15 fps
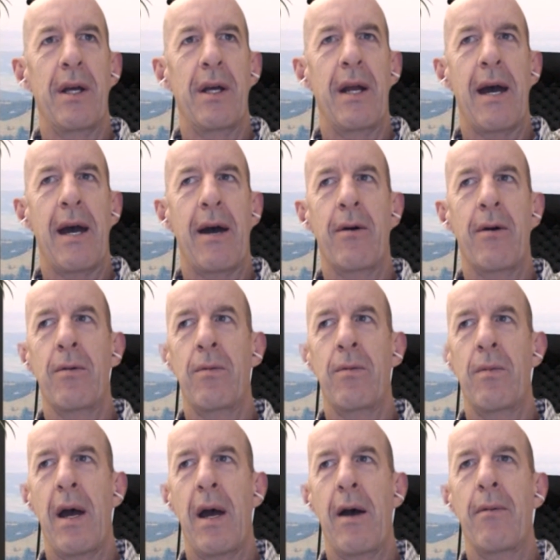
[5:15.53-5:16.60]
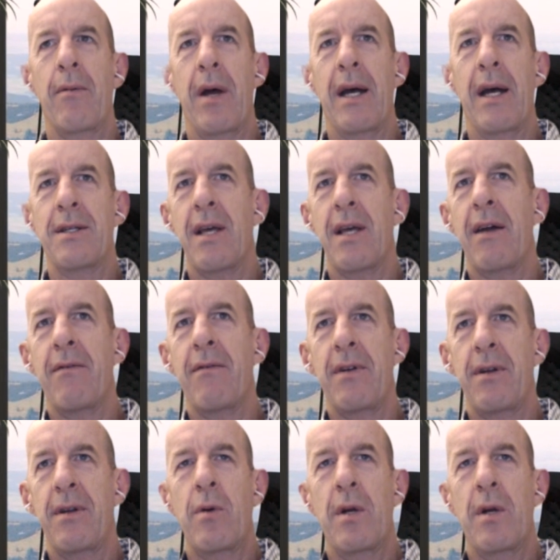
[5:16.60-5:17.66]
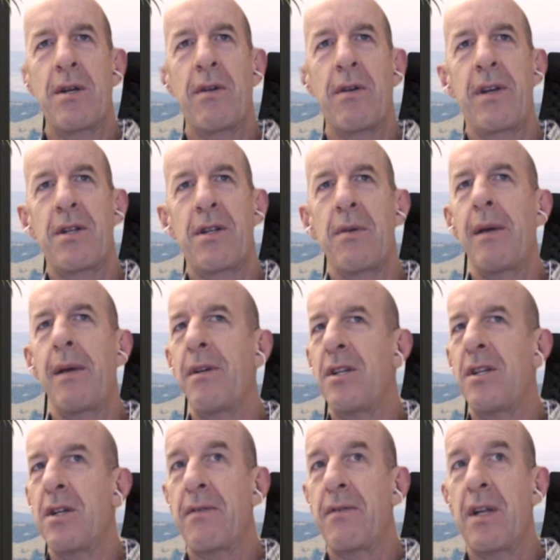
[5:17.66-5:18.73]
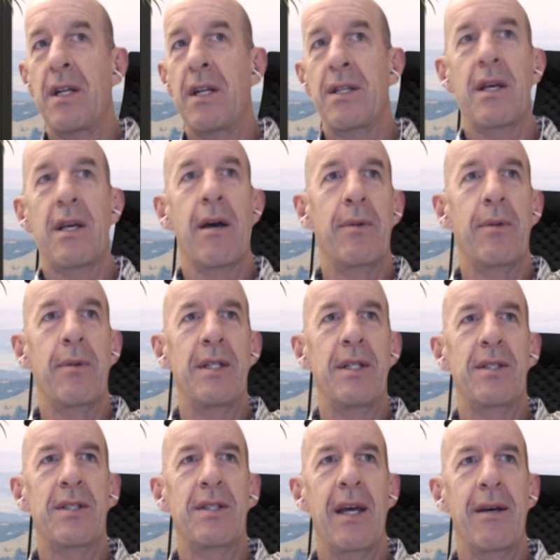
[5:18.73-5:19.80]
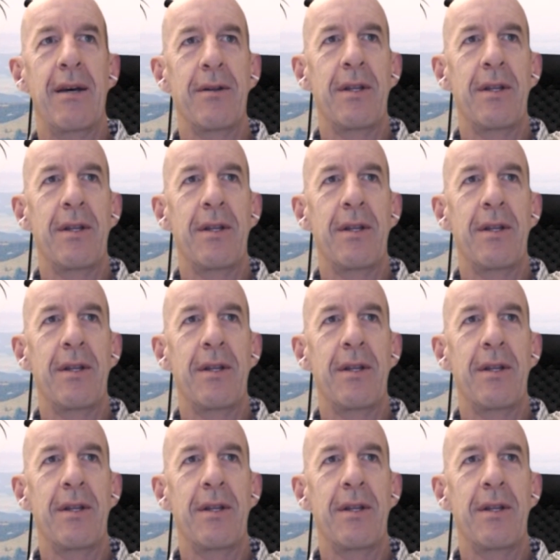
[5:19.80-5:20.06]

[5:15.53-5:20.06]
and how how has that original vision maybe shifted as the company scaled?